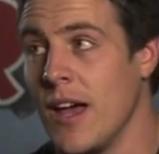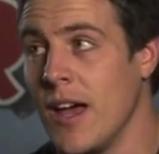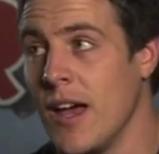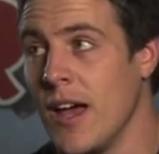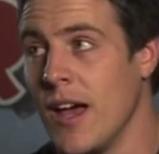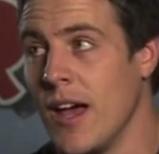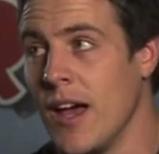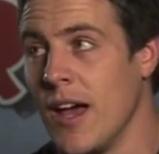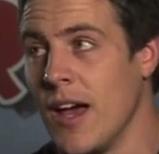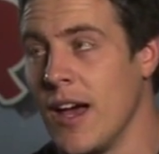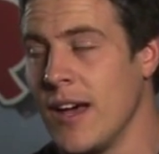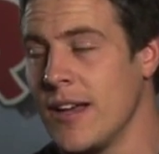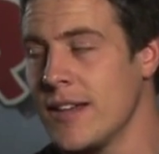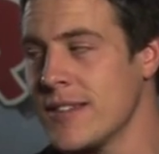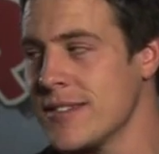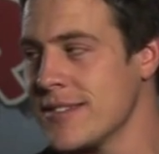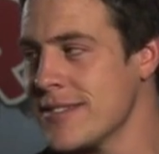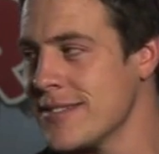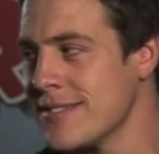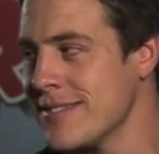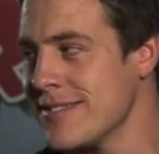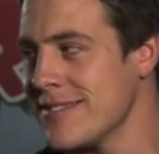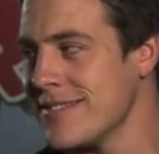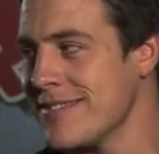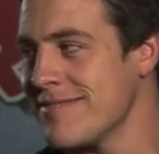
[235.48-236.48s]

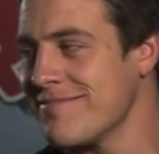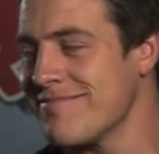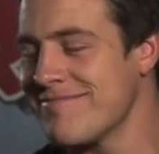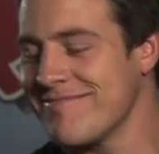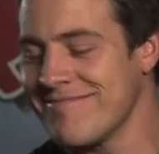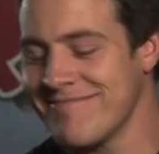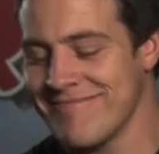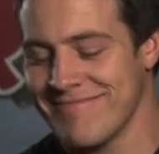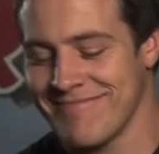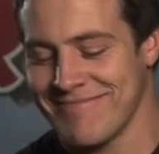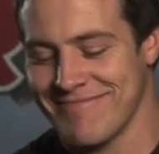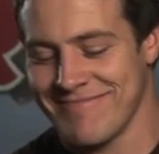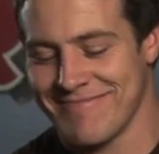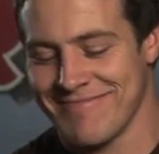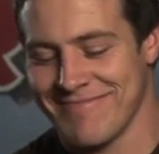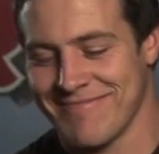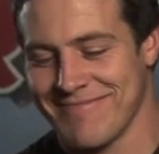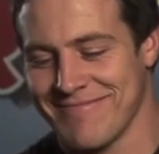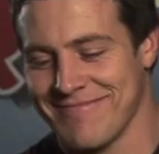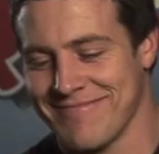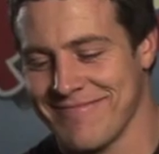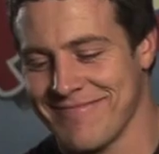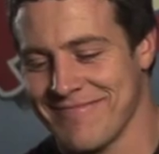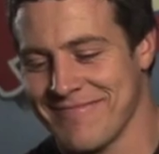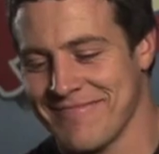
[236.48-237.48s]

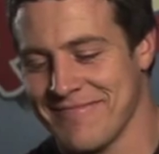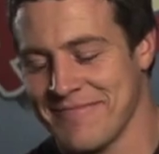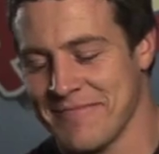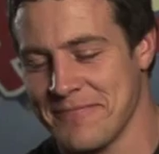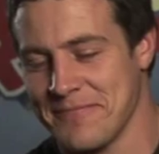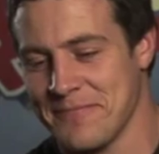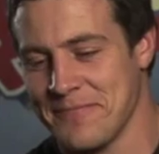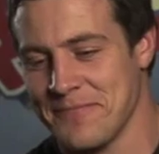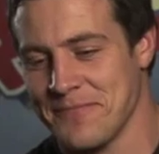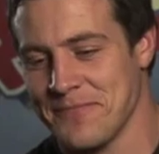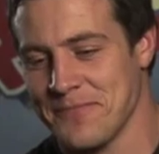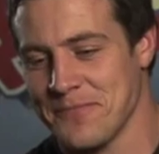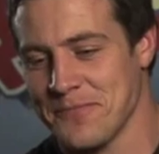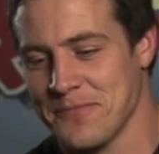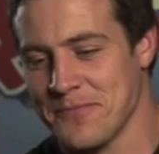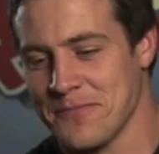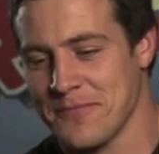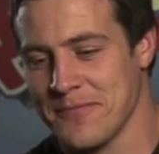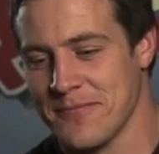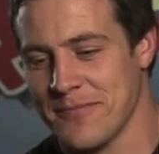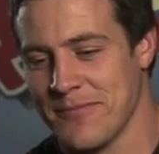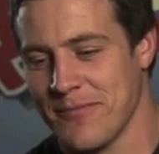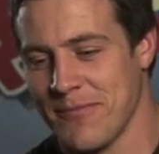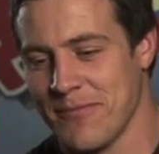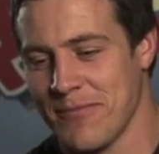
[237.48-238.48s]

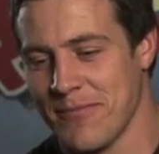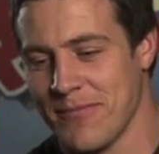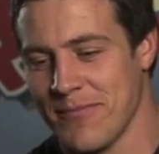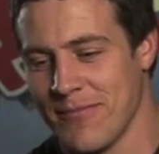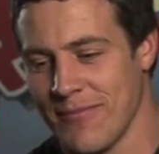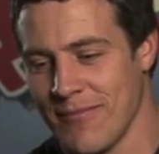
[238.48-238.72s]
The person shown says nothing.